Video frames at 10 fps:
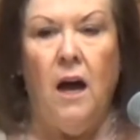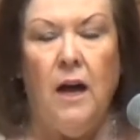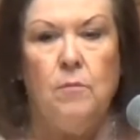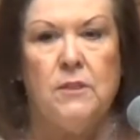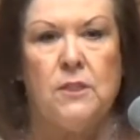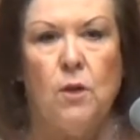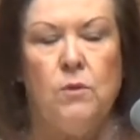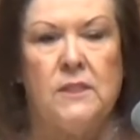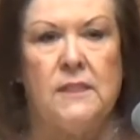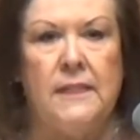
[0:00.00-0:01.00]
I was
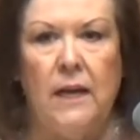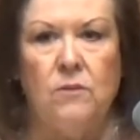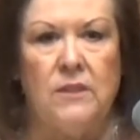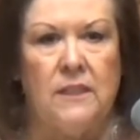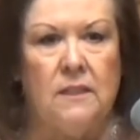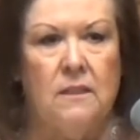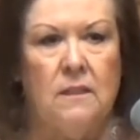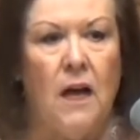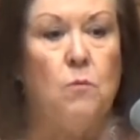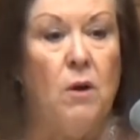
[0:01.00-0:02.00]
so astounded,
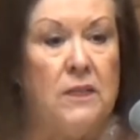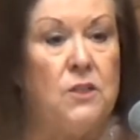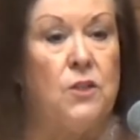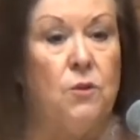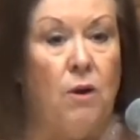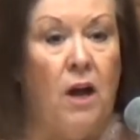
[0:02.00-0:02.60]
I wanted to